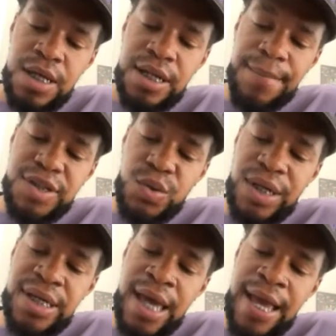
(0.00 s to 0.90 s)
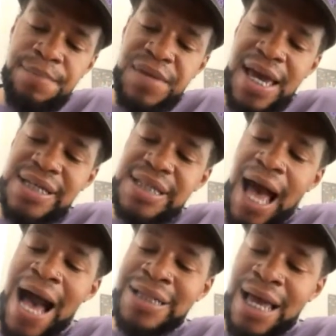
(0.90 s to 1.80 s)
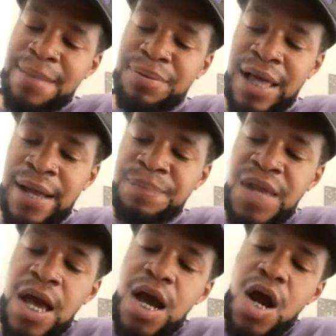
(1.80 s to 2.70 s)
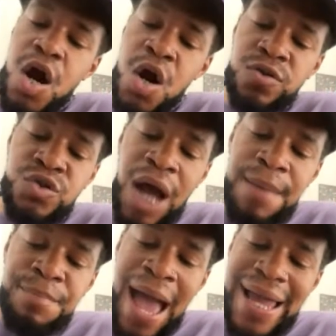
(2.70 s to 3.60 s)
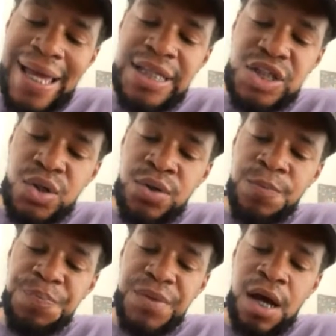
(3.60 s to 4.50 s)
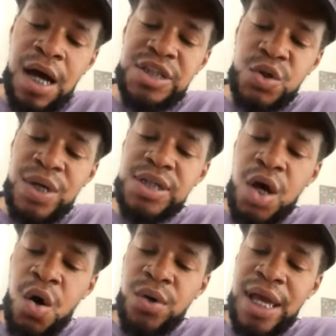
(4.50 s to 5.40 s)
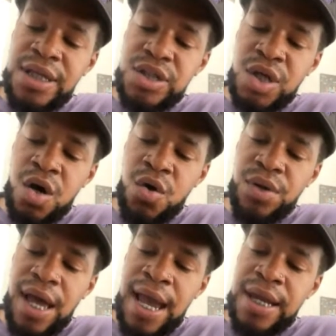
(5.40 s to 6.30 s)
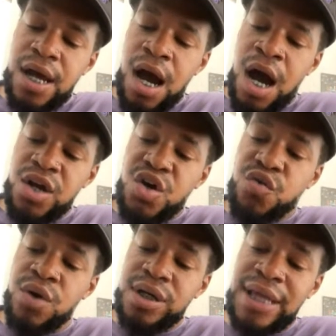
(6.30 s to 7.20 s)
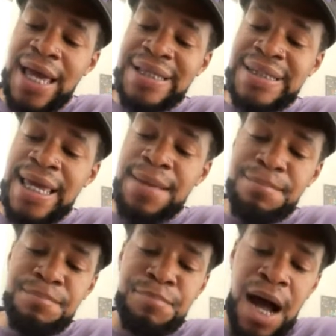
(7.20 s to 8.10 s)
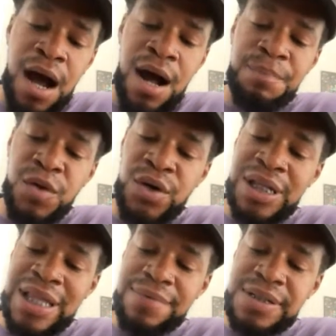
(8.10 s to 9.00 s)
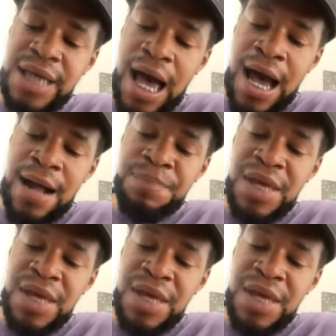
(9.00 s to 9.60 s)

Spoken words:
Number 28. Here's the highlight play. Hurts dropped back into to his own end zone and uncrooked a deep bomb on the left side